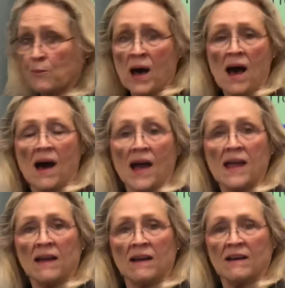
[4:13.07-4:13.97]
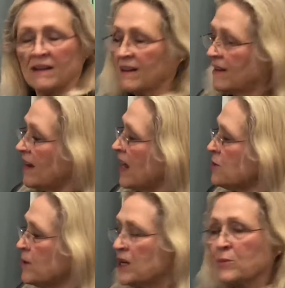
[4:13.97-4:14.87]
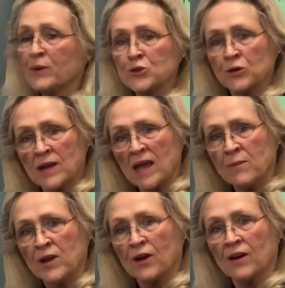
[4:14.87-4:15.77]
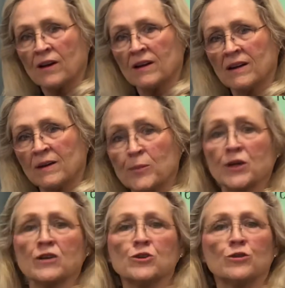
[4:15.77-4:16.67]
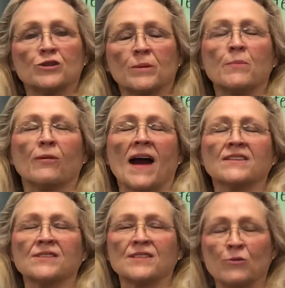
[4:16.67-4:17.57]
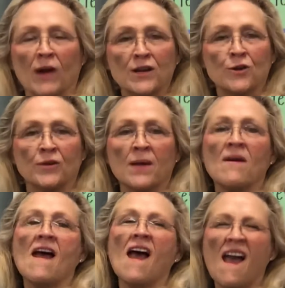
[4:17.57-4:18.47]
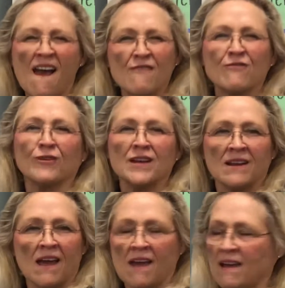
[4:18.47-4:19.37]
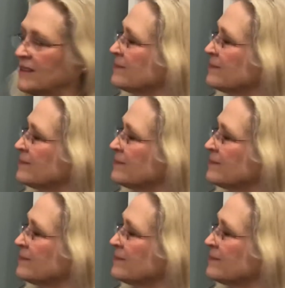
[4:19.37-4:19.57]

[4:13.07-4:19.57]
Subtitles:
by, and you need to put your name here because you should be practicing writing your name every day.